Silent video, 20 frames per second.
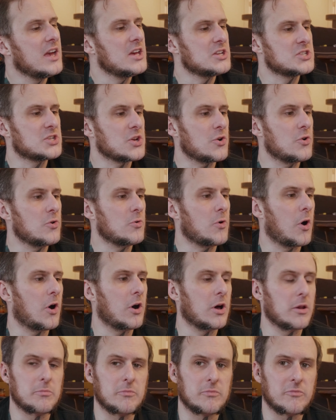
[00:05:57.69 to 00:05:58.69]
So
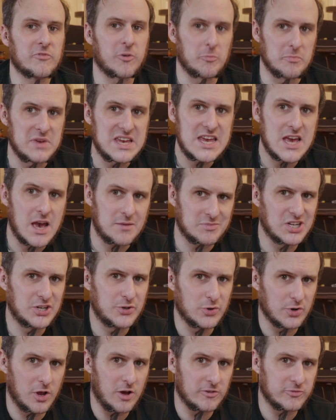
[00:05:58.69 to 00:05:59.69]
on, for me, I'm gonna
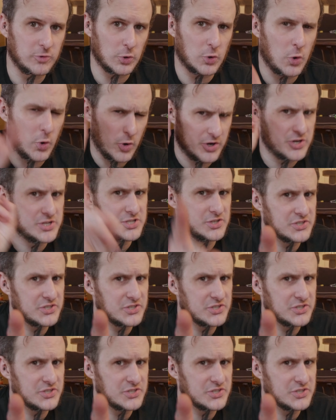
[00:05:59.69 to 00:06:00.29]
do it on all four corners.